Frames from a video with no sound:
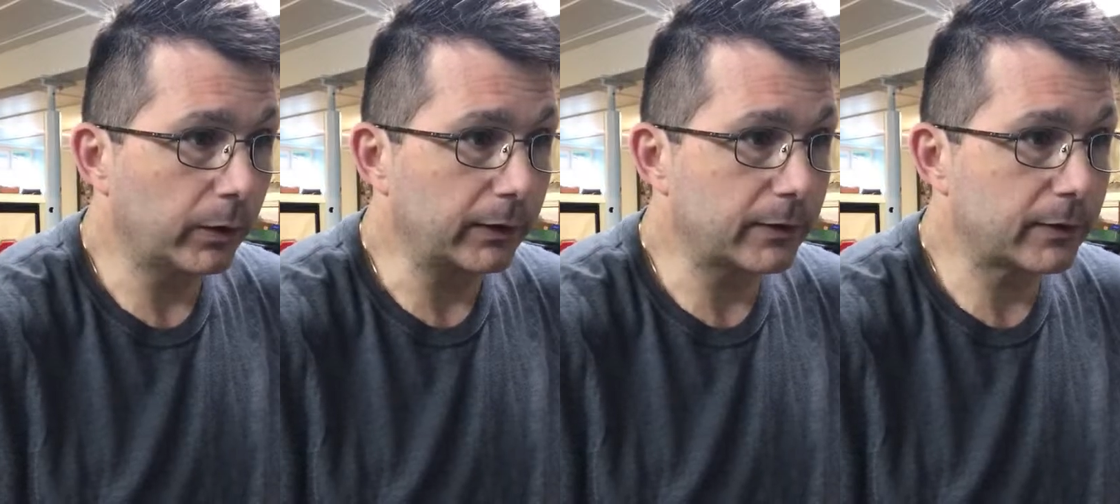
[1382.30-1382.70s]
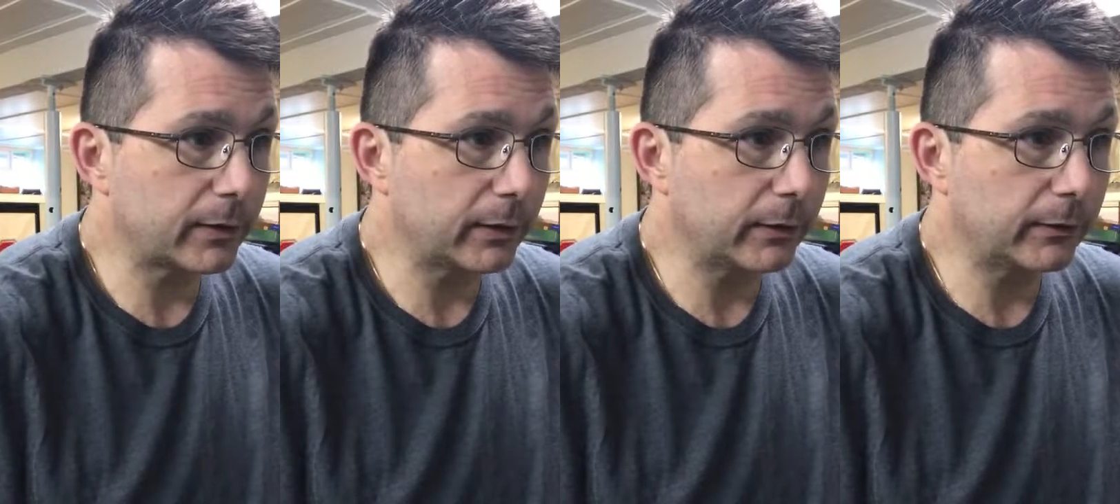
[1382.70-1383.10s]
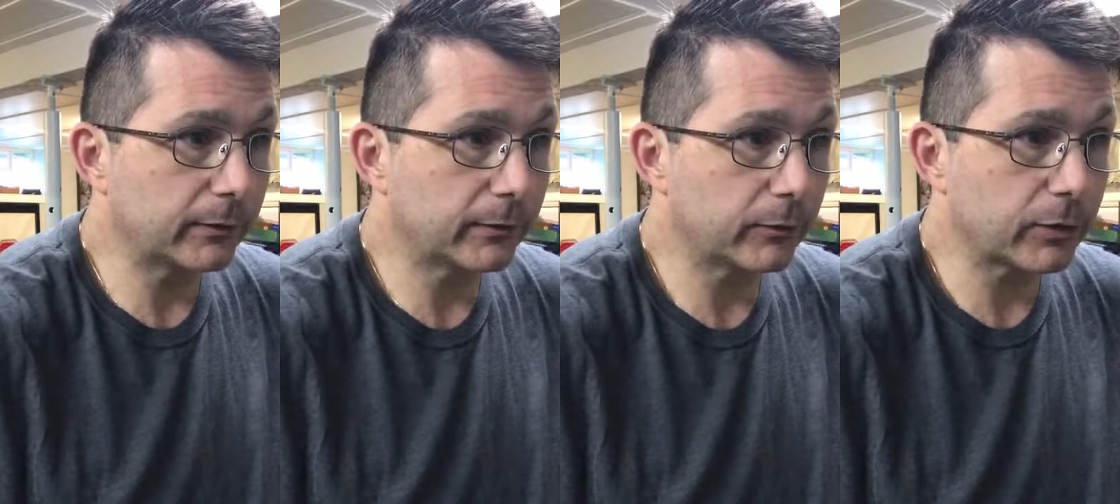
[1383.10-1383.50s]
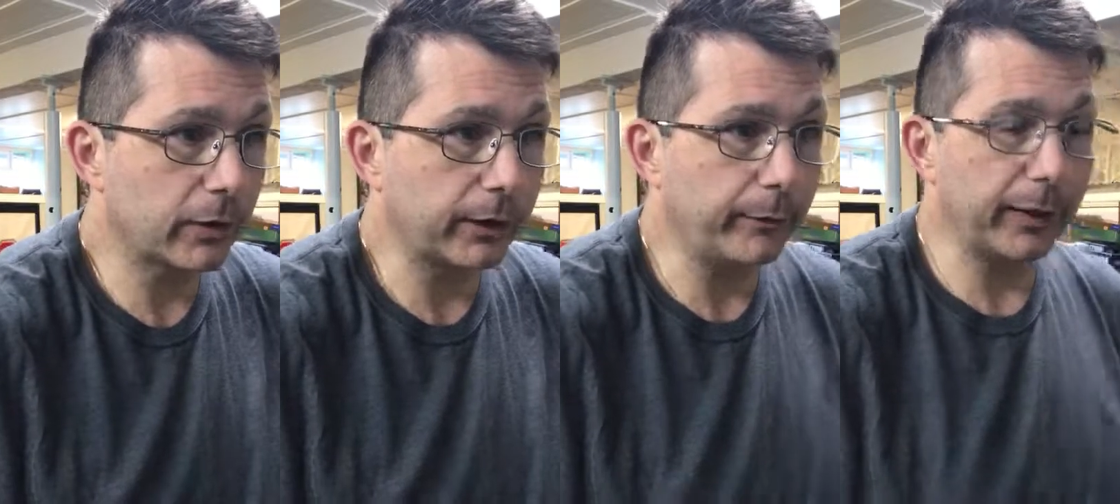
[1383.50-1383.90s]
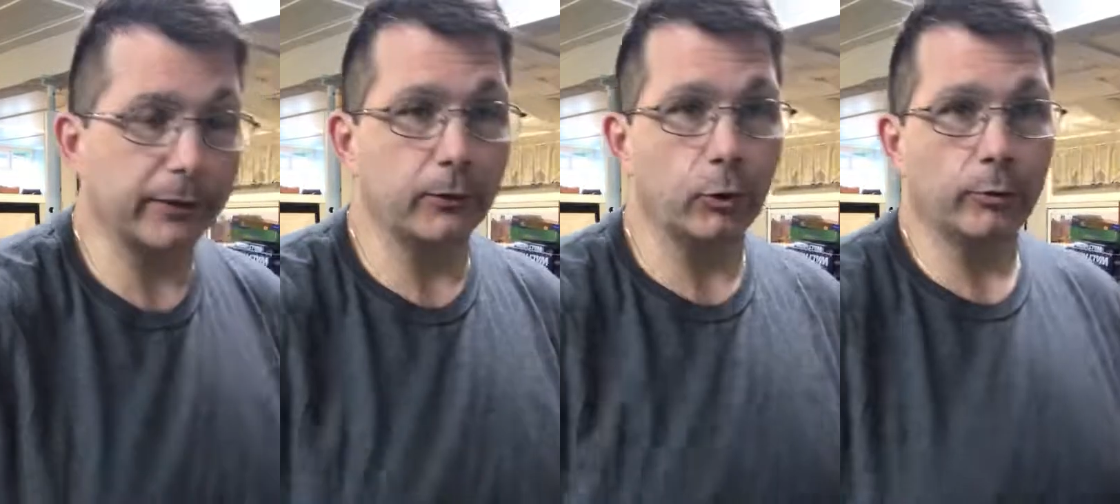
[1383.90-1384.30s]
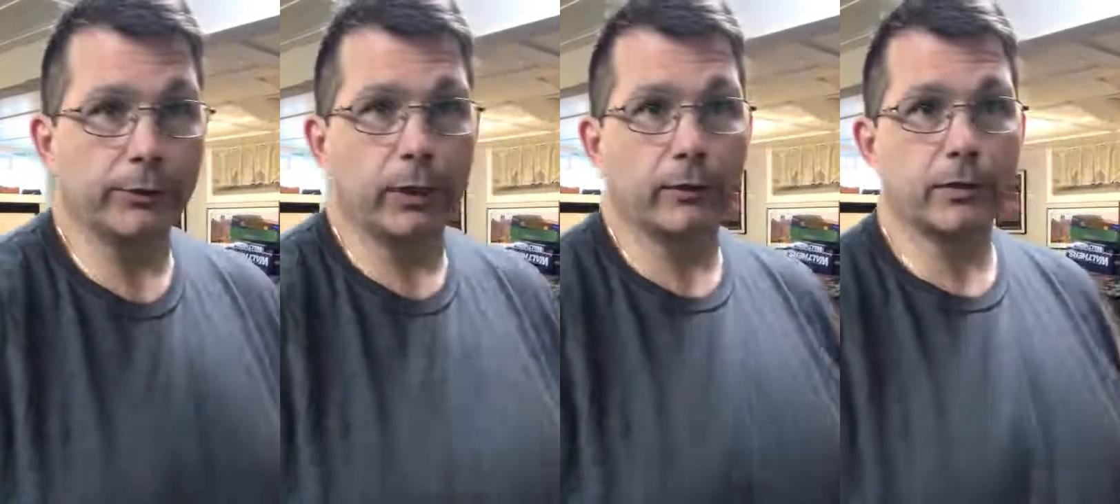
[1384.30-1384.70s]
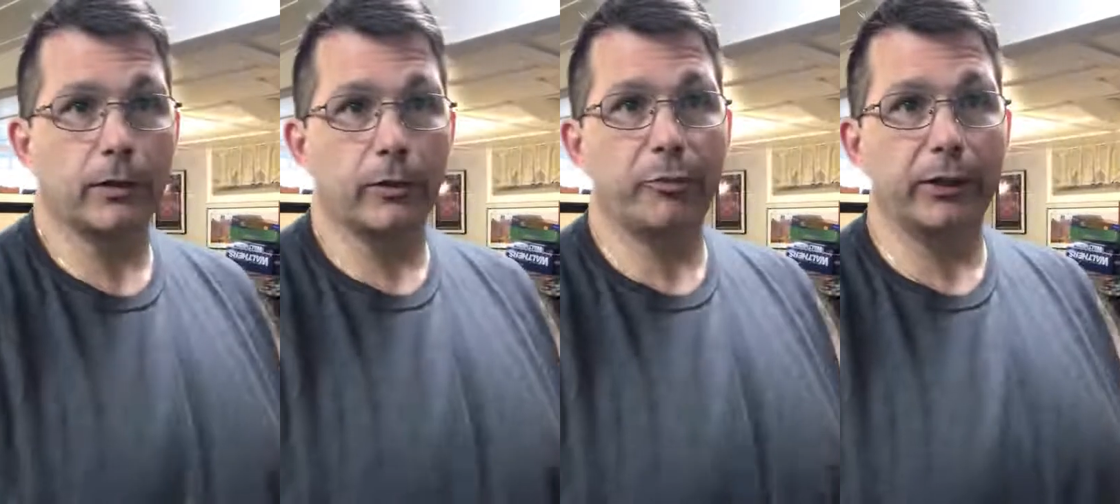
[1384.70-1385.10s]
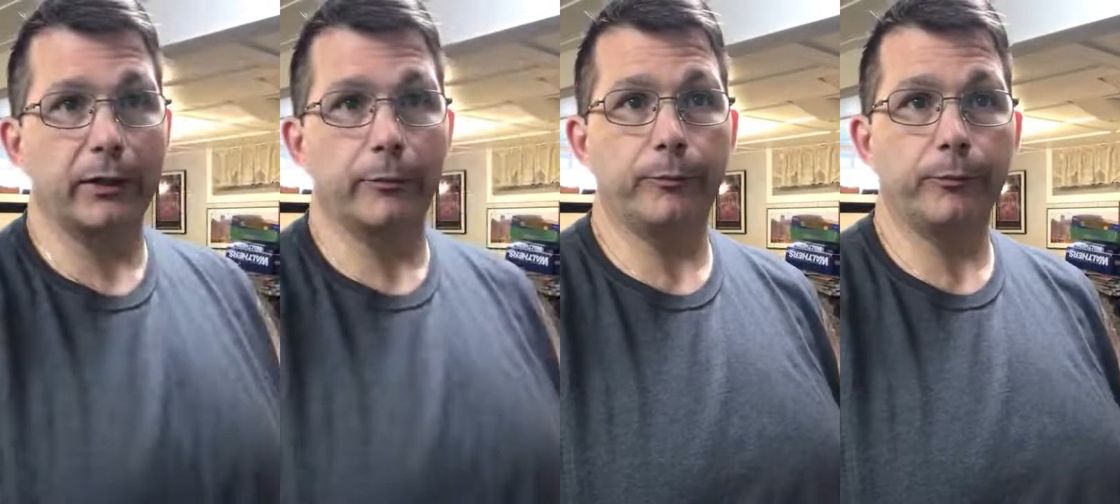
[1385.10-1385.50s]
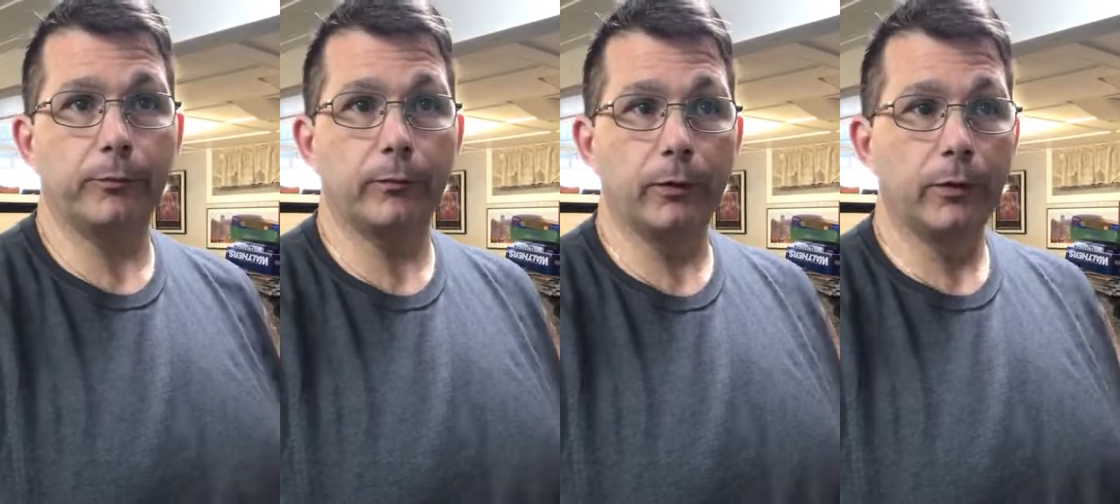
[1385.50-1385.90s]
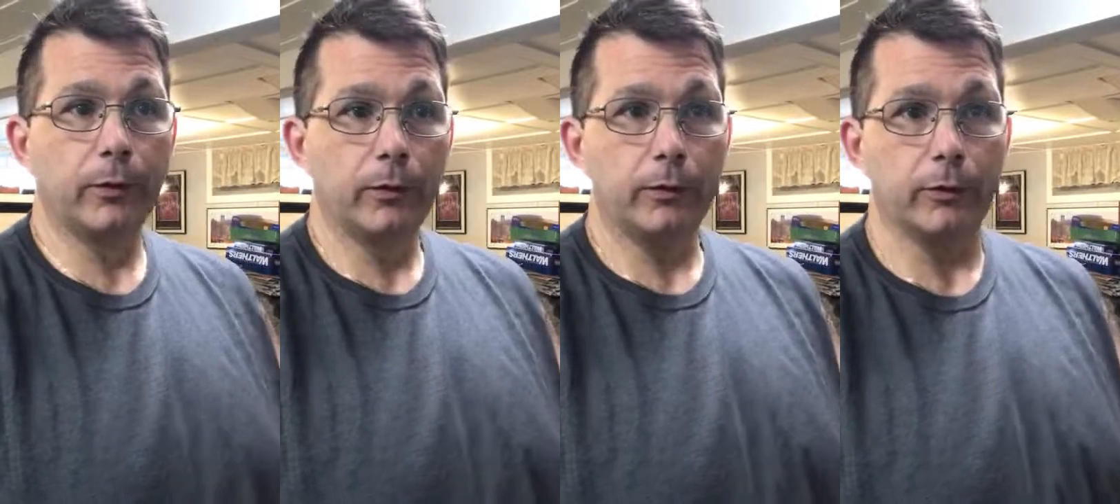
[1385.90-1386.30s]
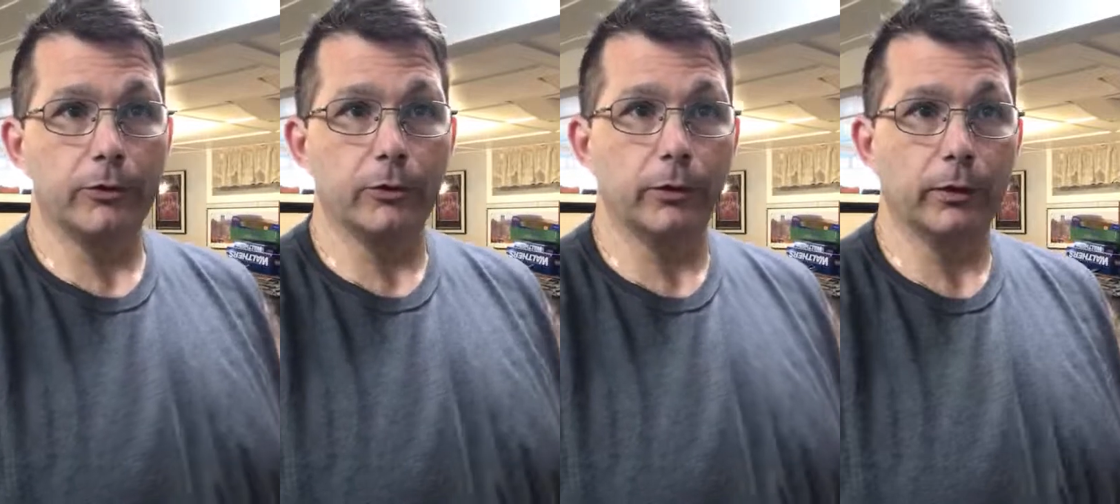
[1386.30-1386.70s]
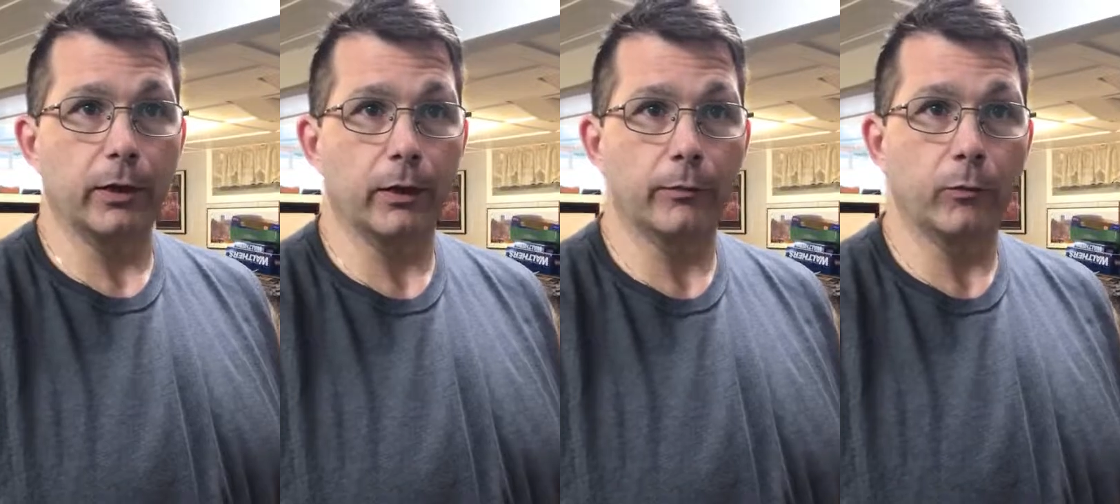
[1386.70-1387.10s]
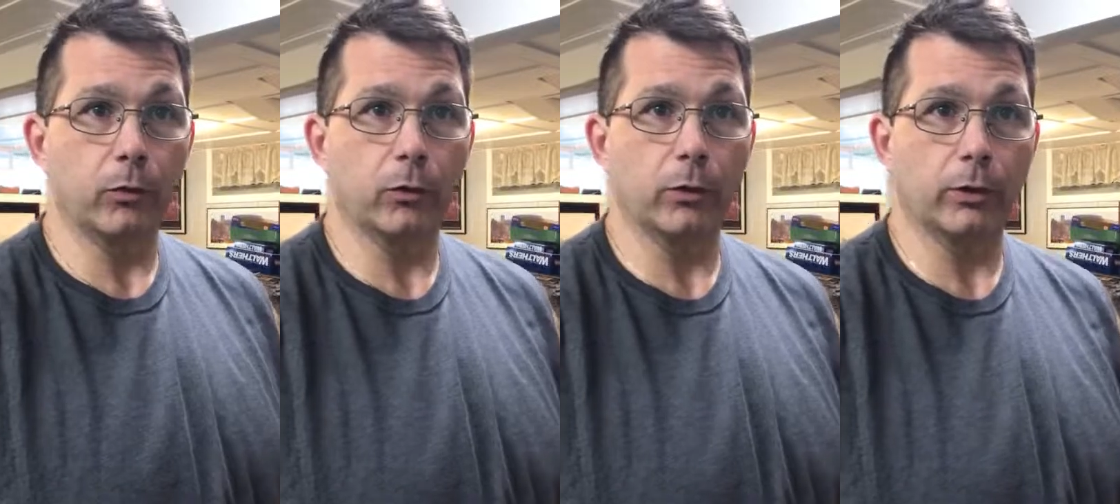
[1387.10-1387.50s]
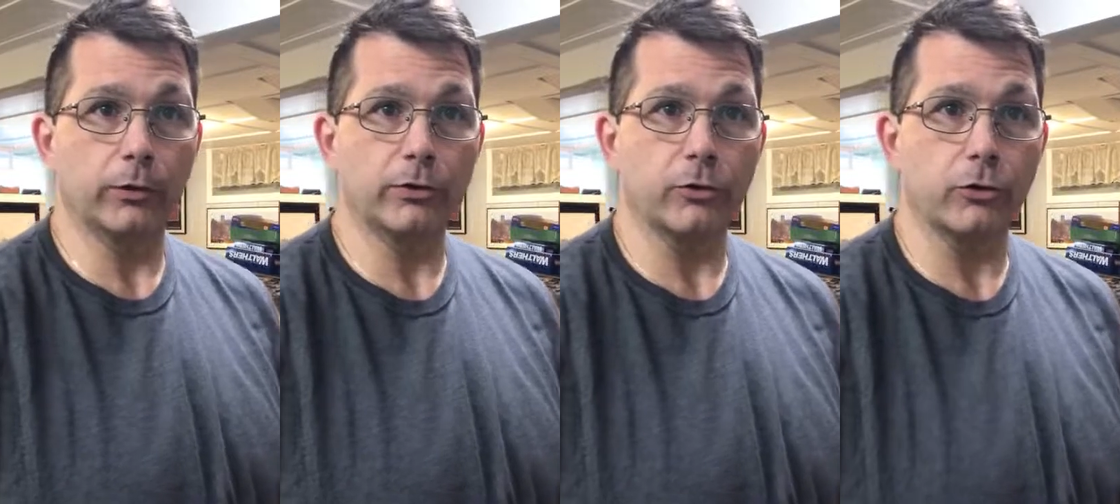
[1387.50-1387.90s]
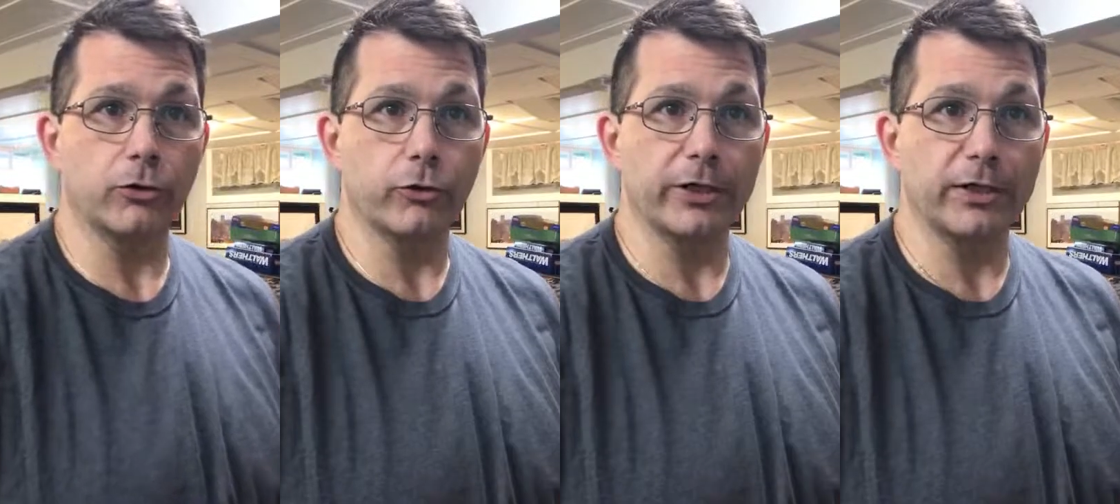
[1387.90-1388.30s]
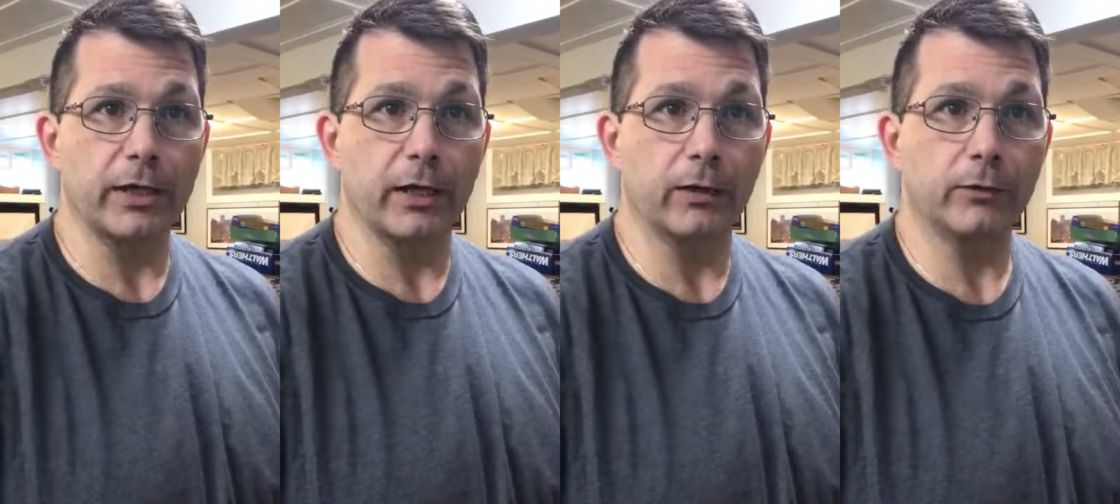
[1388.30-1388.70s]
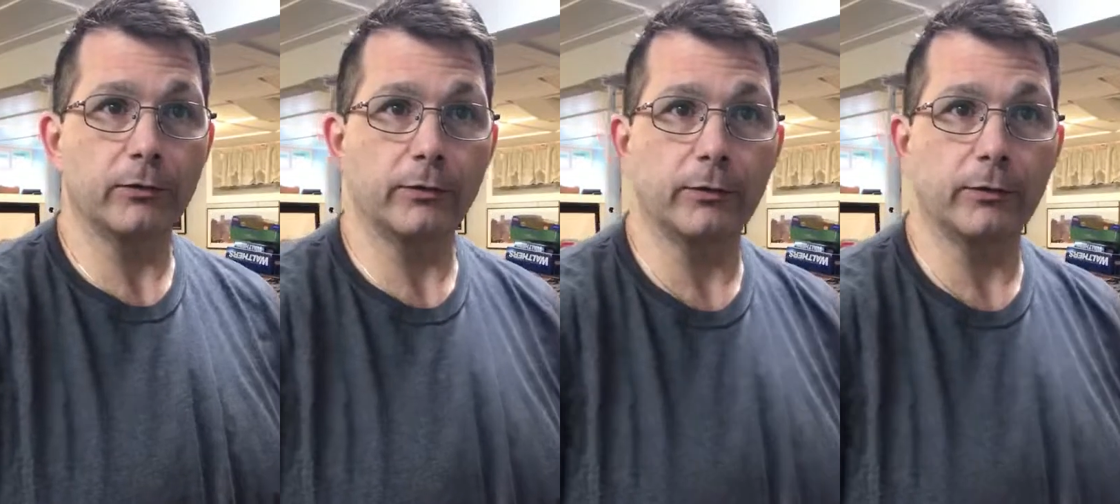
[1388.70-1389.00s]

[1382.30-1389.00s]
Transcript: But we're starting to get back to normal now. It's starting to pick up. They're doing more surgeries now.